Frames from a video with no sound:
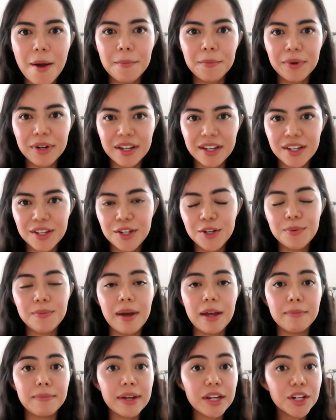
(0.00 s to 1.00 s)
I'm bringing you
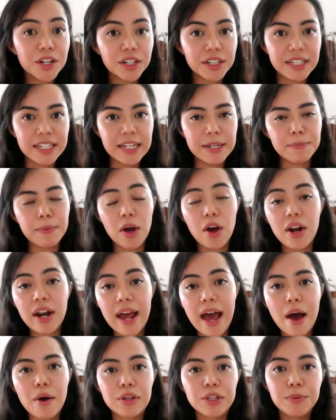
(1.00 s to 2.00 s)
my major tip on
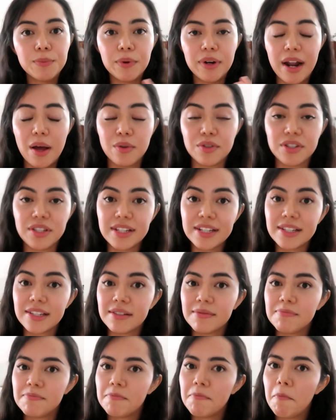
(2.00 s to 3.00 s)
how to pronounce
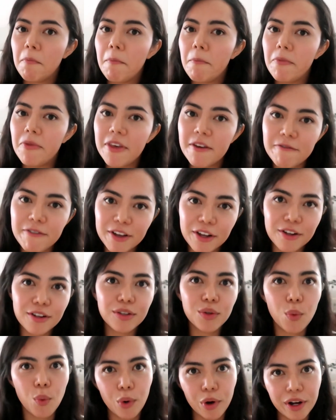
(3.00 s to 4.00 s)
this
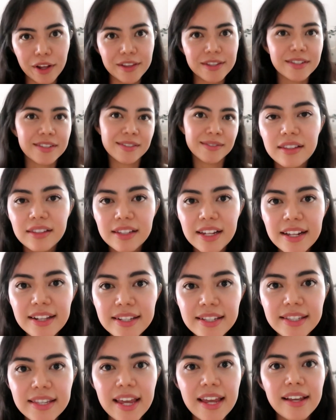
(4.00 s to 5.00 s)
difficult word.
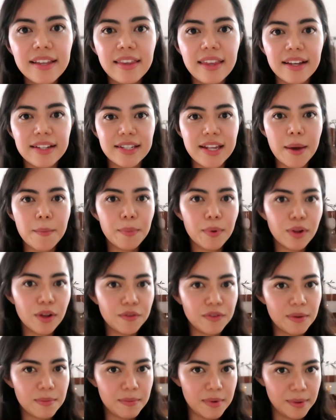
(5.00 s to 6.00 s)
Let's take the example
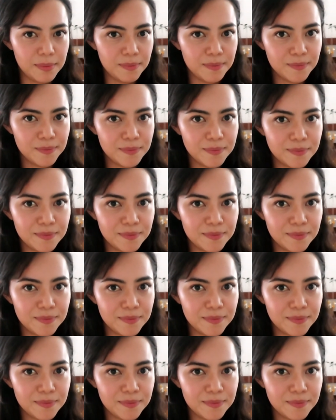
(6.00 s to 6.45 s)
of the meme.